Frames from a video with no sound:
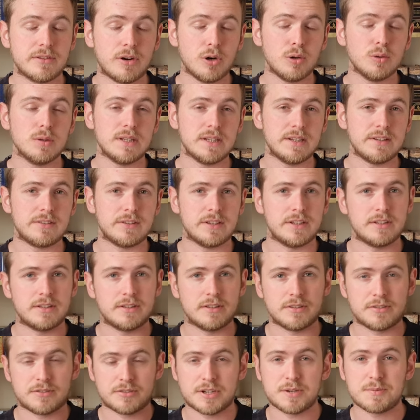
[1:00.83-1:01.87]
whole list in the
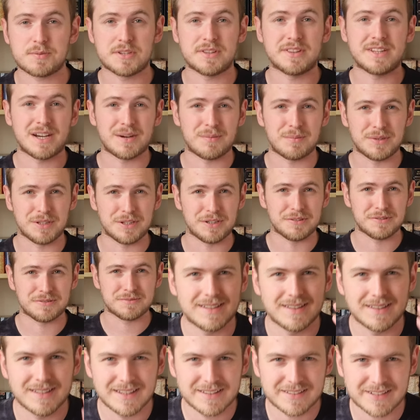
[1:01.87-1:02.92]
description down below.
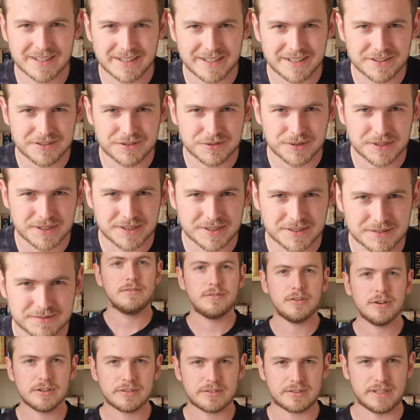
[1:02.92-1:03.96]
Let's get into it.
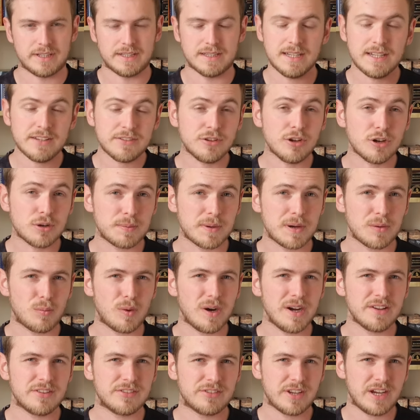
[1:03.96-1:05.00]
Firstly, let's talk about
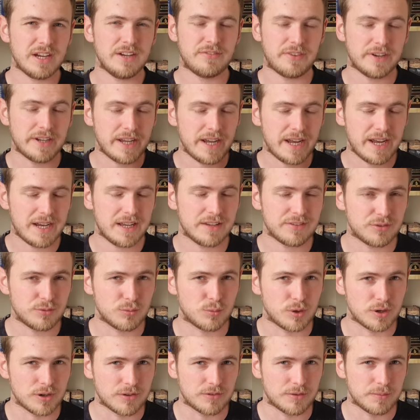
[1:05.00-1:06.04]
why sci-fi hasn't
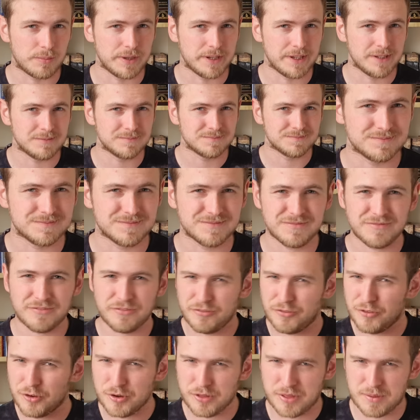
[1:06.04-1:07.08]
worked for me.
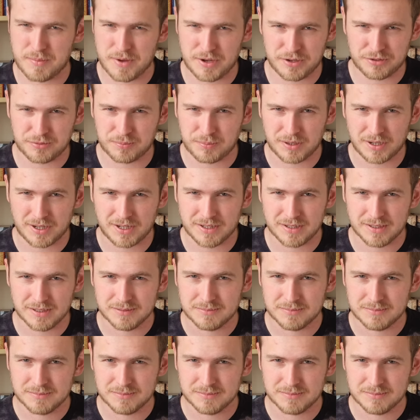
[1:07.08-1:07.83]
For the most part.